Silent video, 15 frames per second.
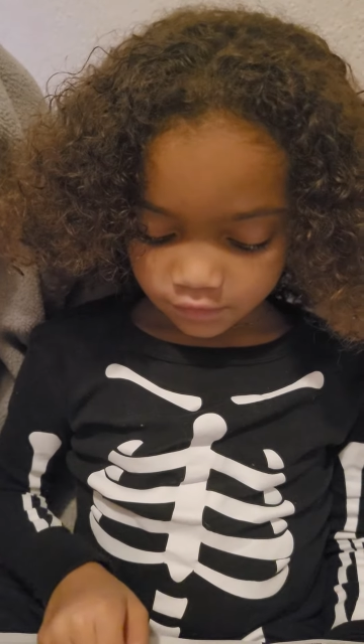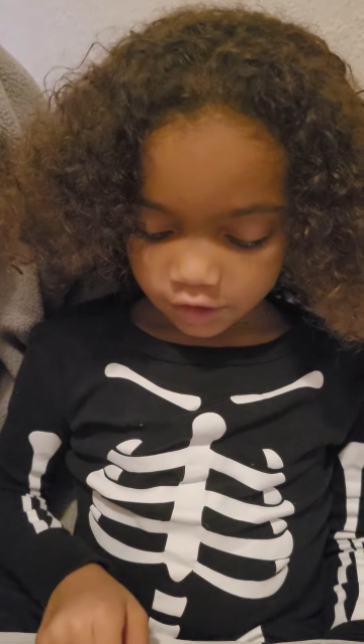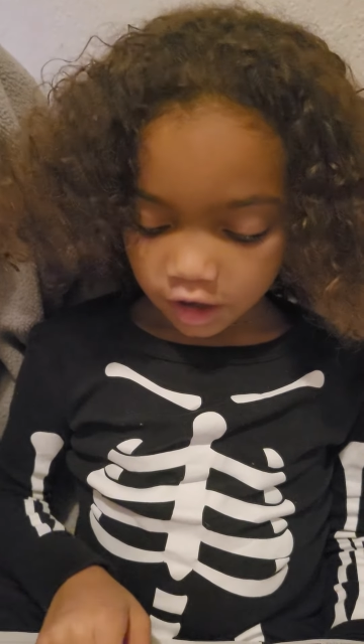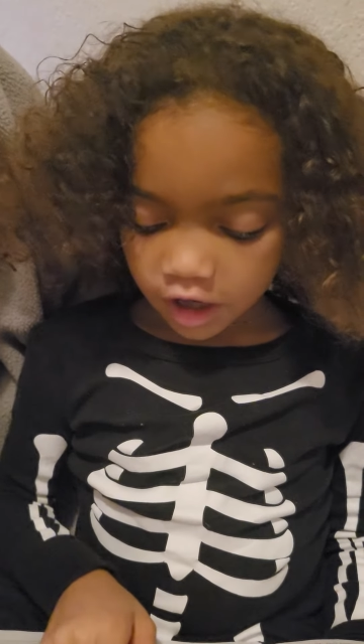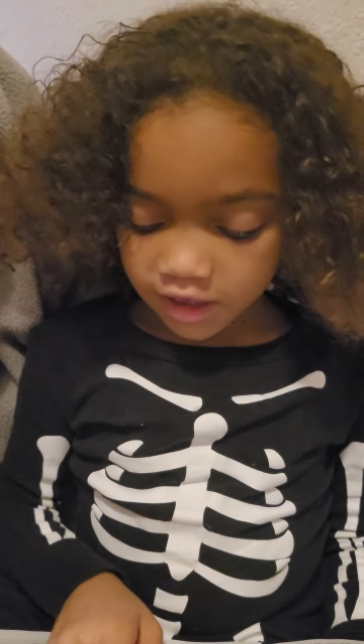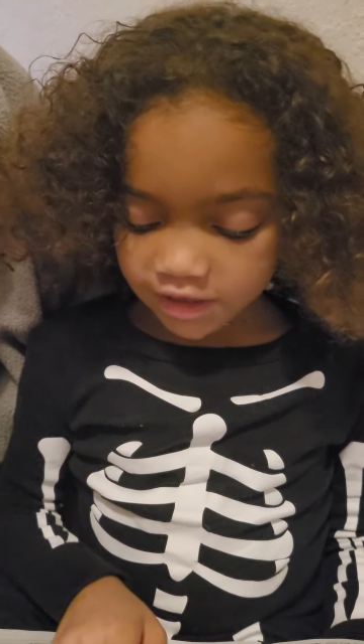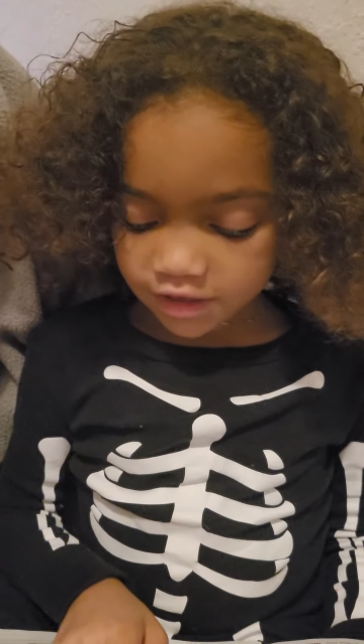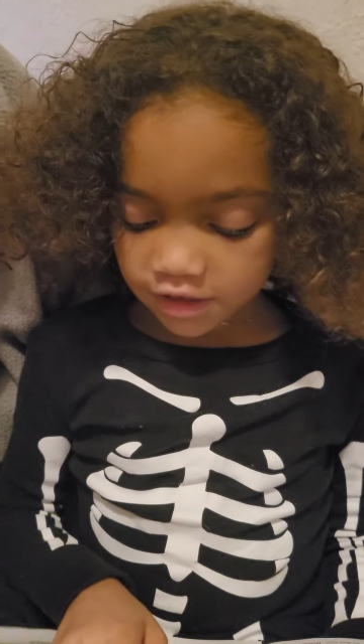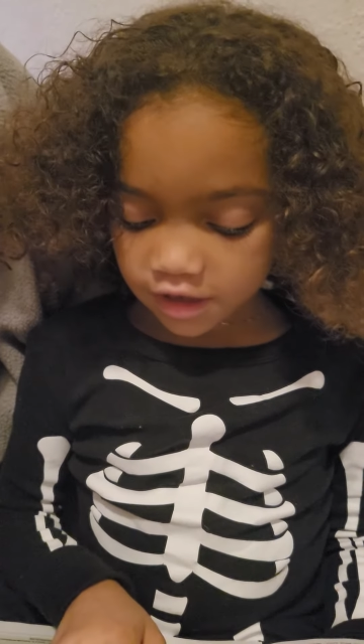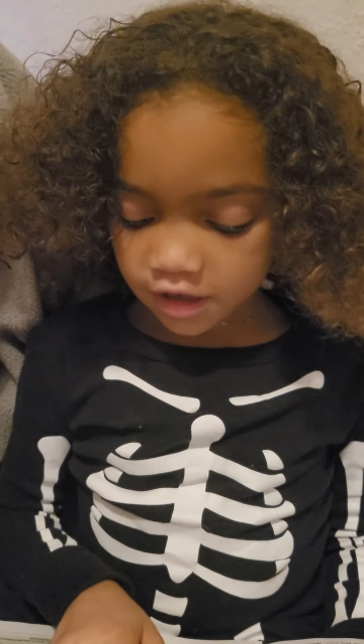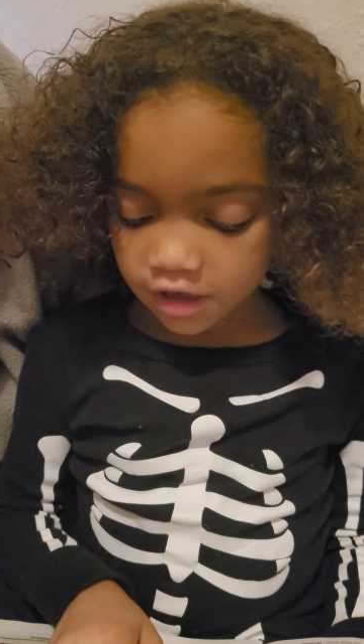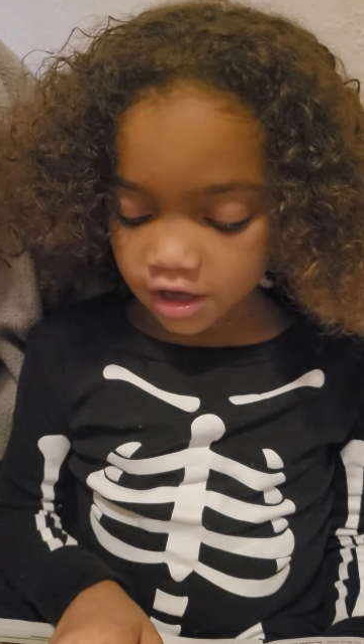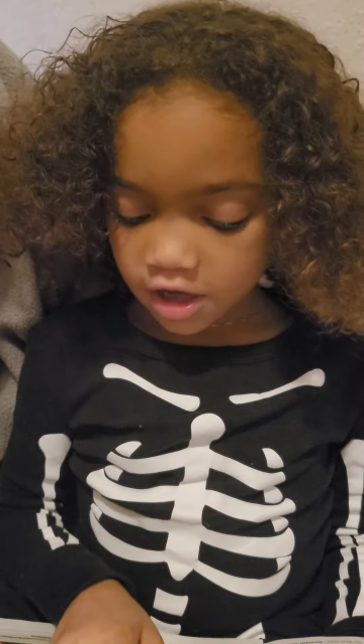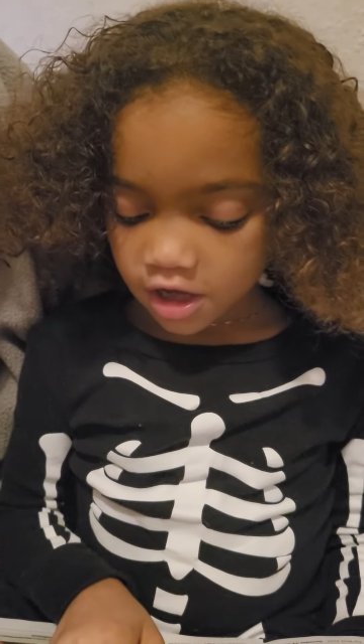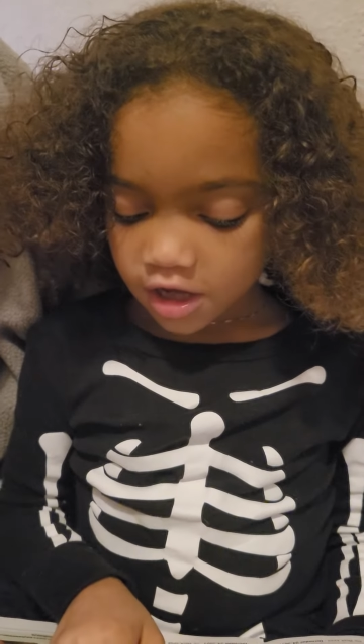Assa.
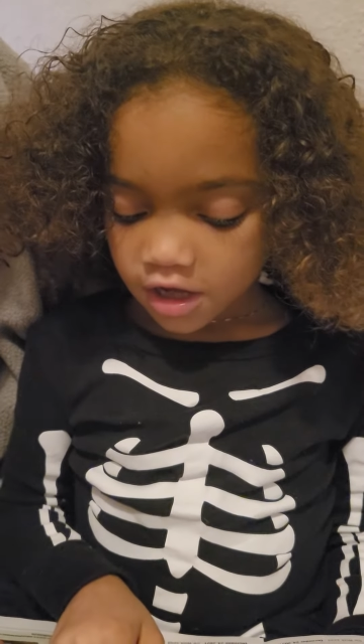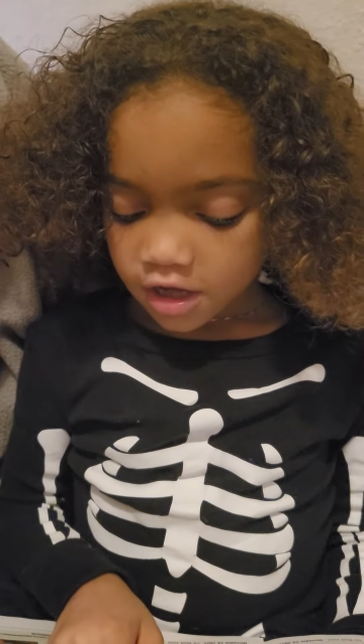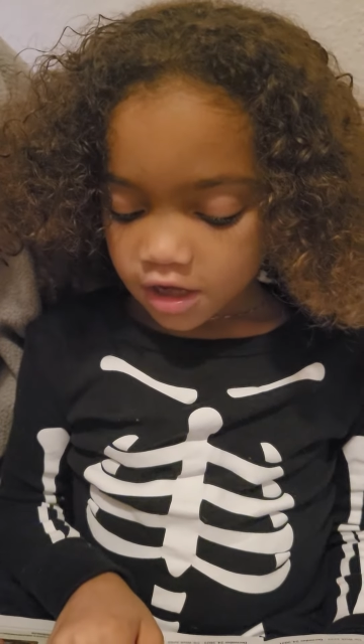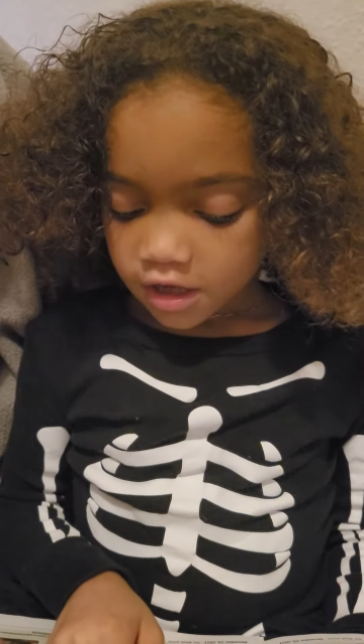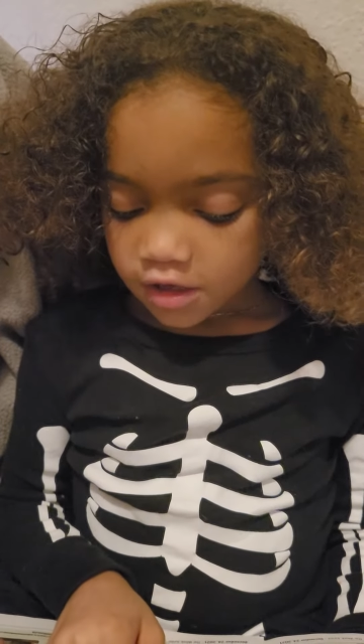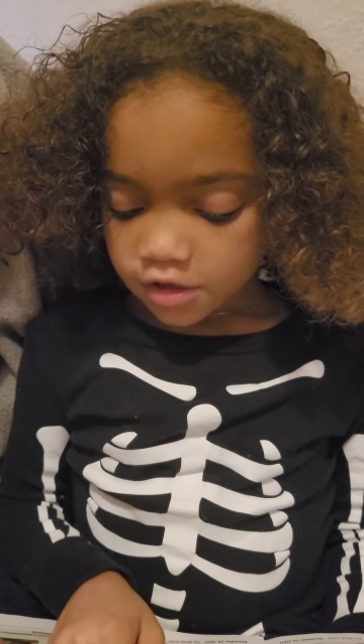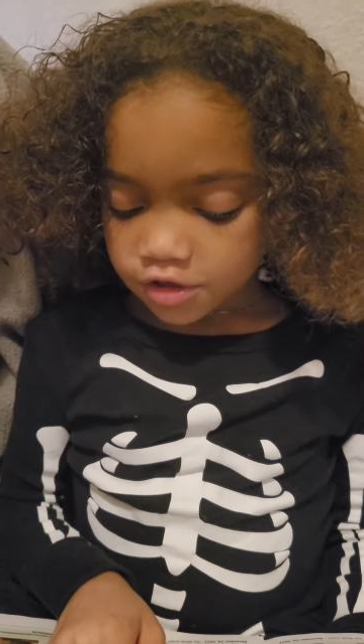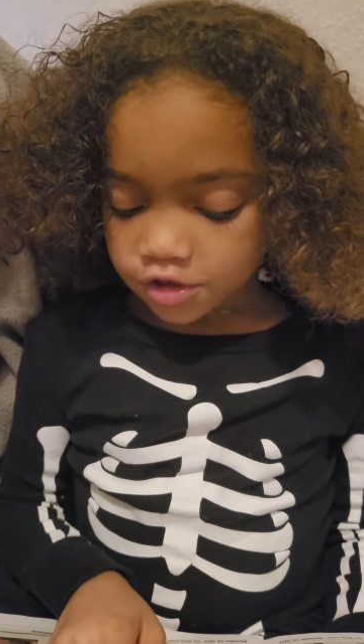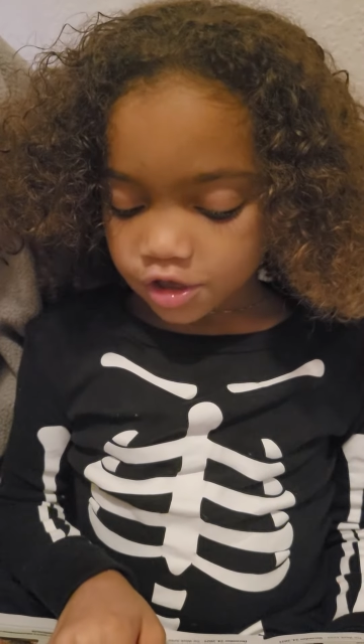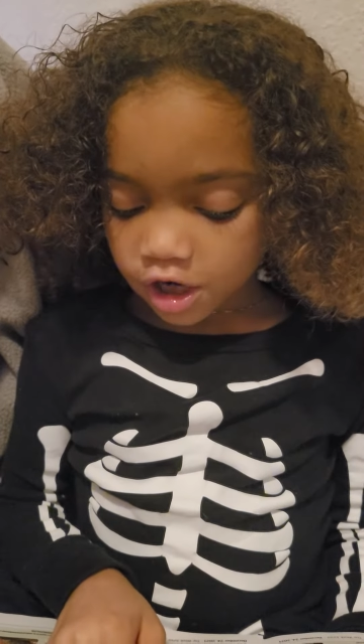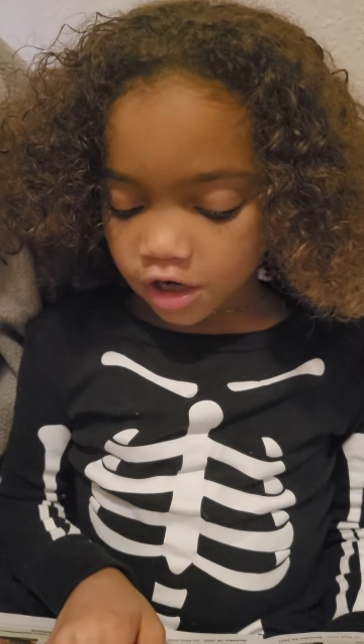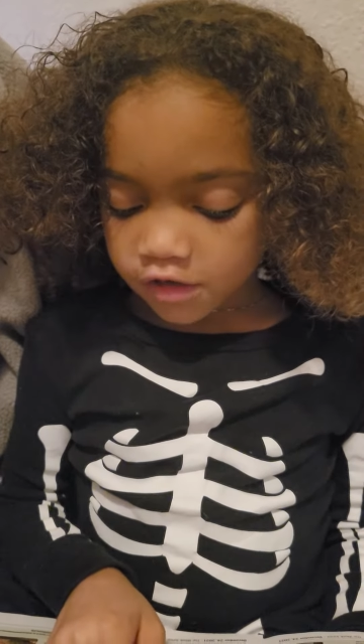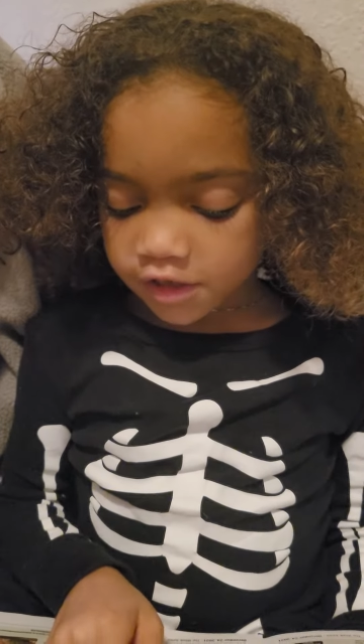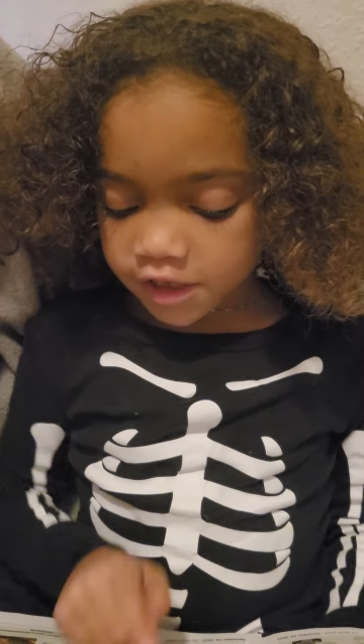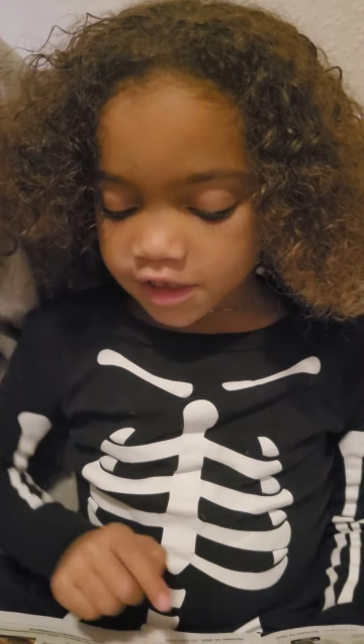
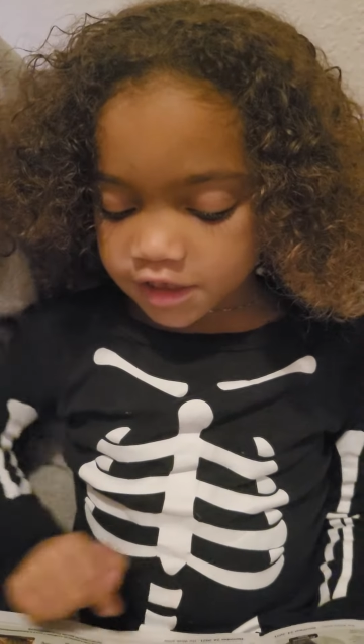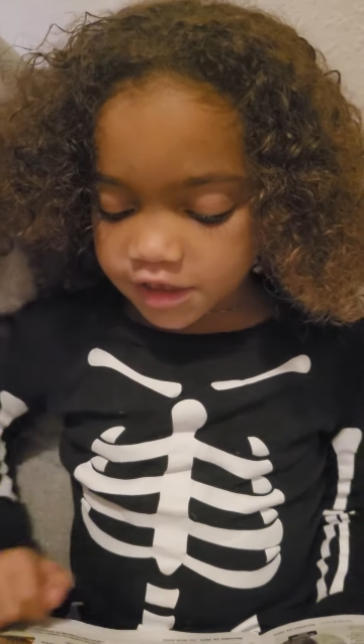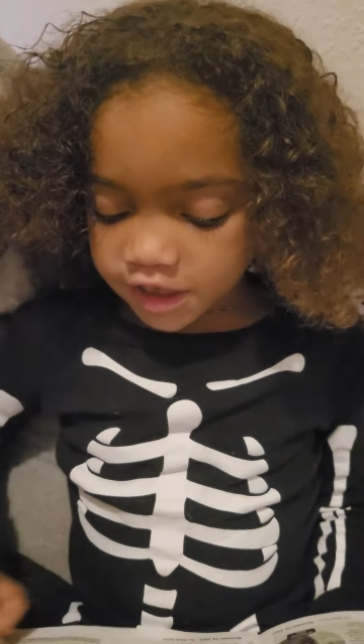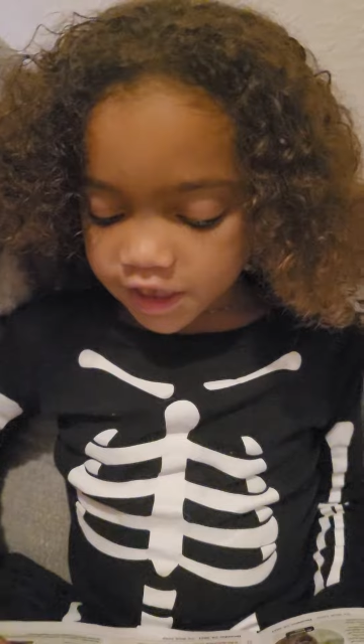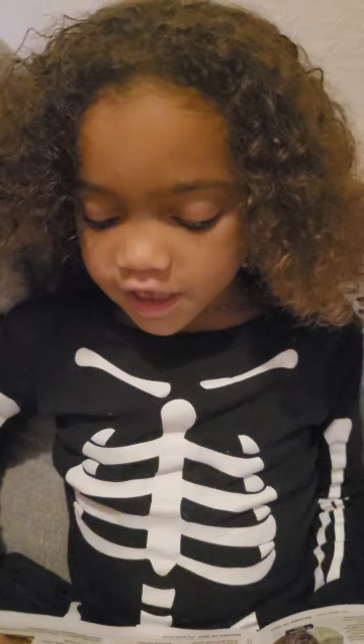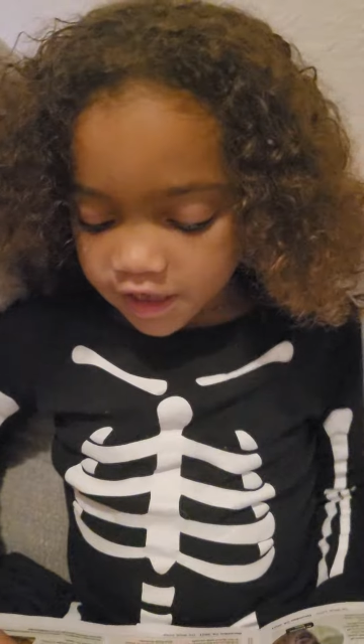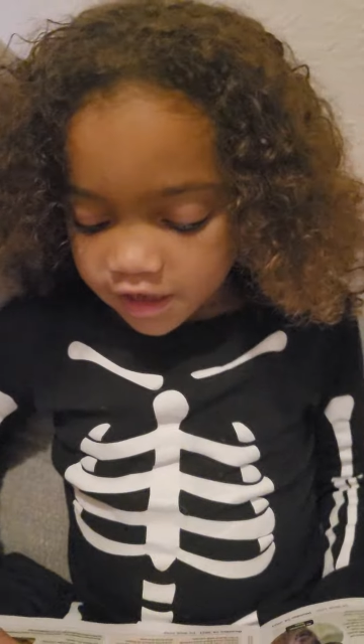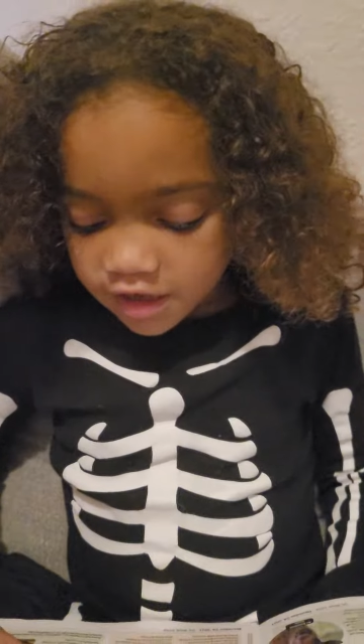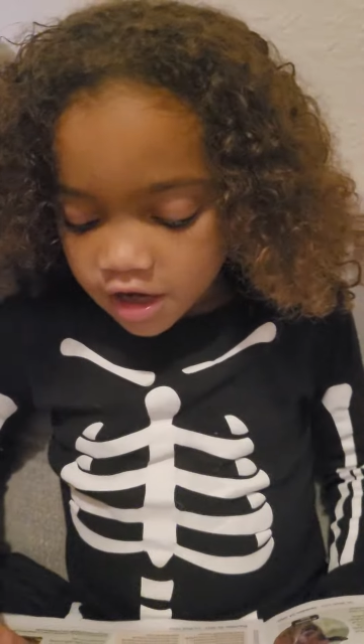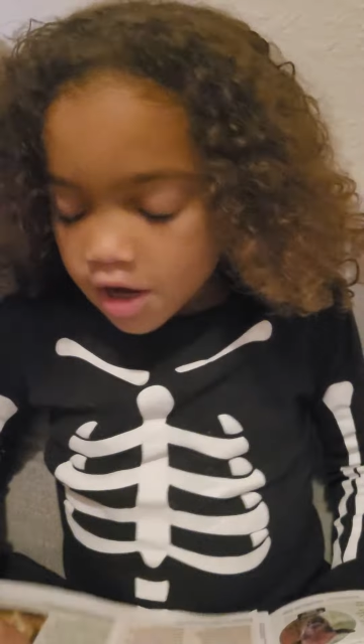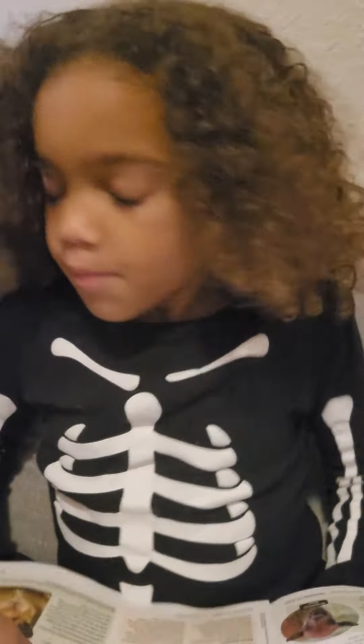Darlington.